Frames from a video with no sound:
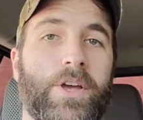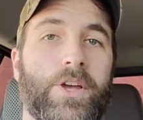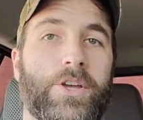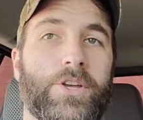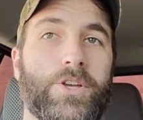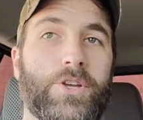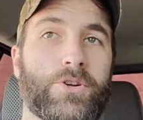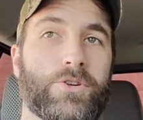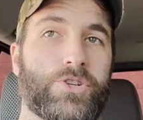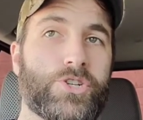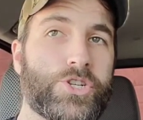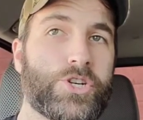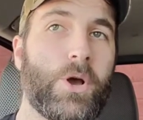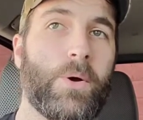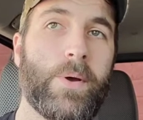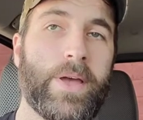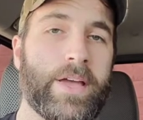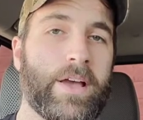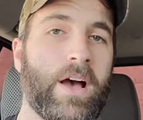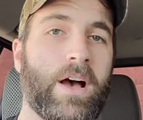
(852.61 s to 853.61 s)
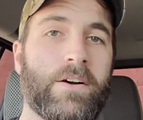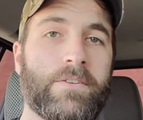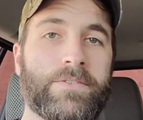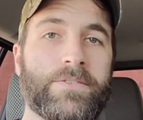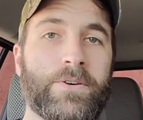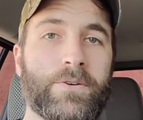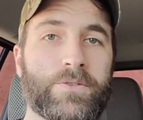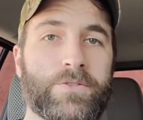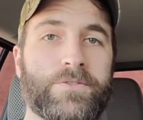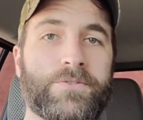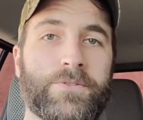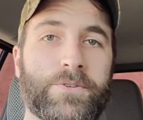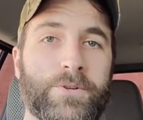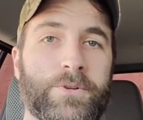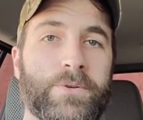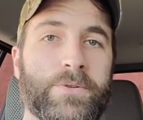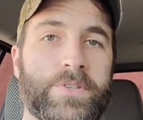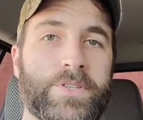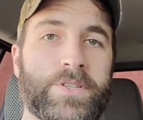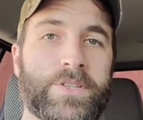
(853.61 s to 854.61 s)
you're showing off those
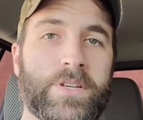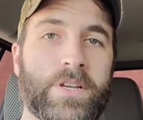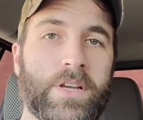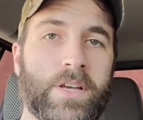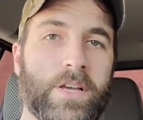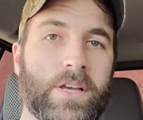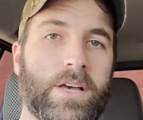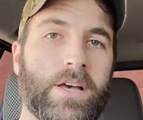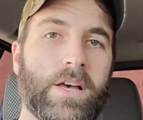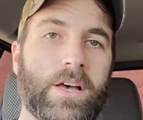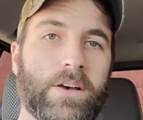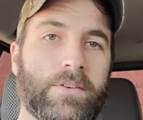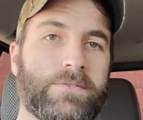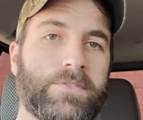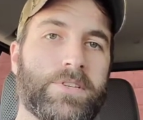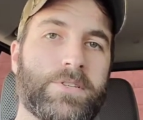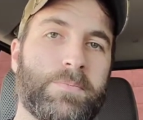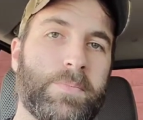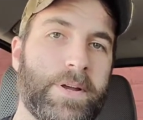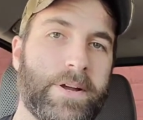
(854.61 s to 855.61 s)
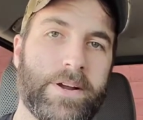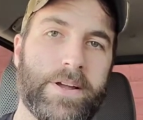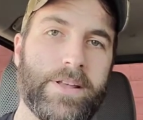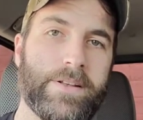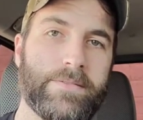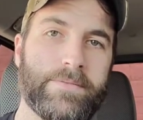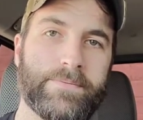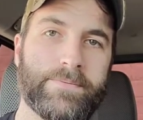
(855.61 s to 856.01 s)
fruits of the Spirit.